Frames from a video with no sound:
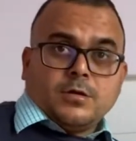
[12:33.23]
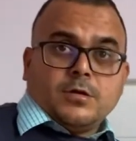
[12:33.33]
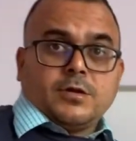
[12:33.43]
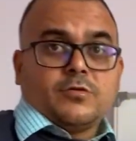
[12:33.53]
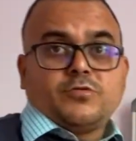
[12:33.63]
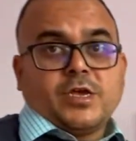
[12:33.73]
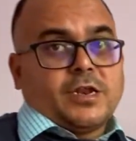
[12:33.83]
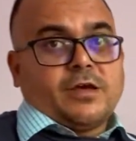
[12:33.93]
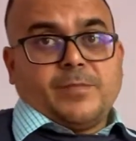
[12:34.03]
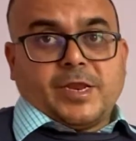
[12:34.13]
Now there
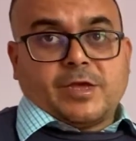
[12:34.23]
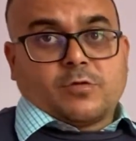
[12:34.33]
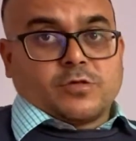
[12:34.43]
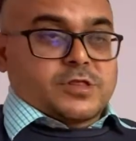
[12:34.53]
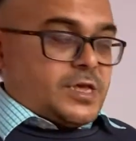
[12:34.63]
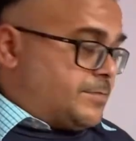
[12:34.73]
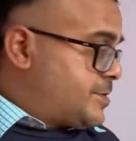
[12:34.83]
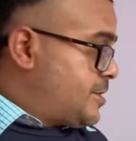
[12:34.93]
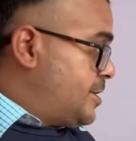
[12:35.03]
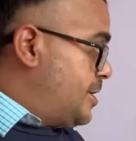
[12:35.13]
are many
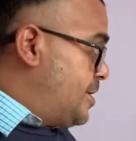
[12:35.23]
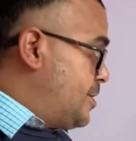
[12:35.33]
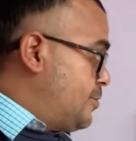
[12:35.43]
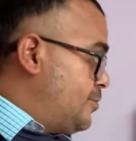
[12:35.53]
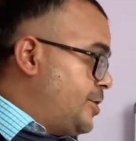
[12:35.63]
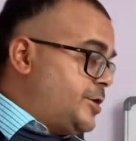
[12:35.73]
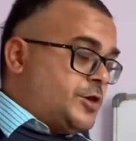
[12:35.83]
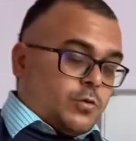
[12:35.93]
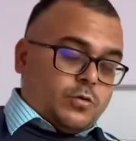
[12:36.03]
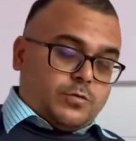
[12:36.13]
concepts related to the
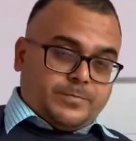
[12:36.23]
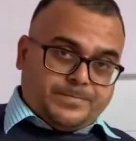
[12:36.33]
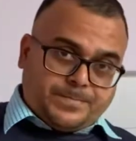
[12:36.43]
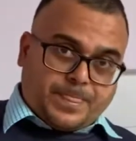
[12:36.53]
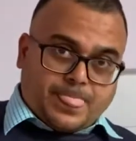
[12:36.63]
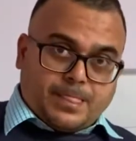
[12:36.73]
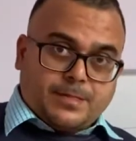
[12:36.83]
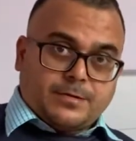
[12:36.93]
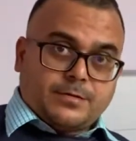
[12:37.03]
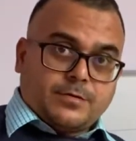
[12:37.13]
echo.
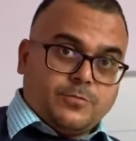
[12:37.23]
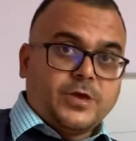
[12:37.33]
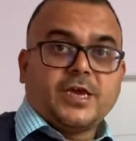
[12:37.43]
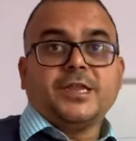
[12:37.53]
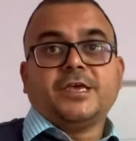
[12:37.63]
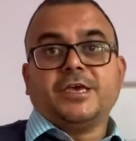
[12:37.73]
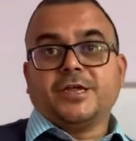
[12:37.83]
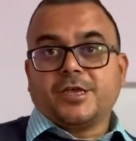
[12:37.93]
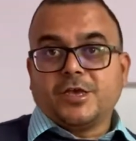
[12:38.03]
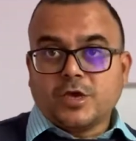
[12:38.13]
We can
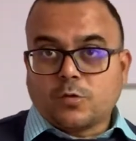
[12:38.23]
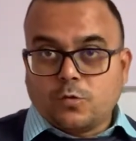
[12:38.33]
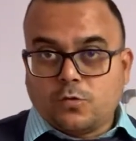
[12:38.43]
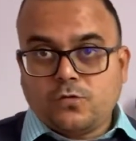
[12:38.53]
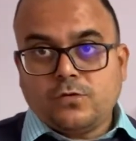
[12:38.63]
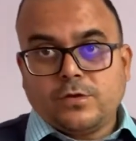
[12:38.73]
hear echo